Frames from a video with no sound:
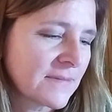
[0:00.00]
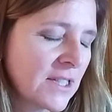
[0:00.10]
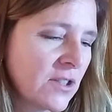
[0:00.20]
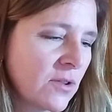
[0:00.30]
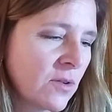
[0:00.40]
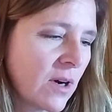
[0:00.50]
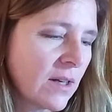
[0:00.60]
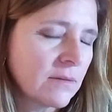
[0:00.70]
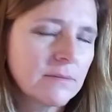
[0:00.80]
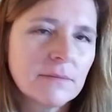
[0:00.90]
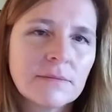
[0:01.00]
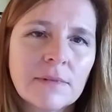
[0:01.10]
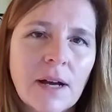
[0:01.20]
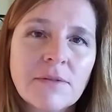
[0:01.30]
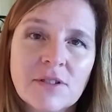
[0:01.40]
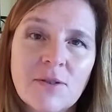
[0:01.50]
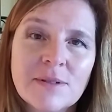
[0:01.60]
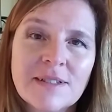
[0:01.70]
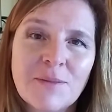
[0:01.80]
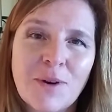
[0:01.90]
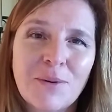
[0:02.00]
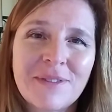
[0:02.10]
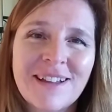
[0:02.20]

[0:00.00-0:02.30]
you know, I was going somewhere with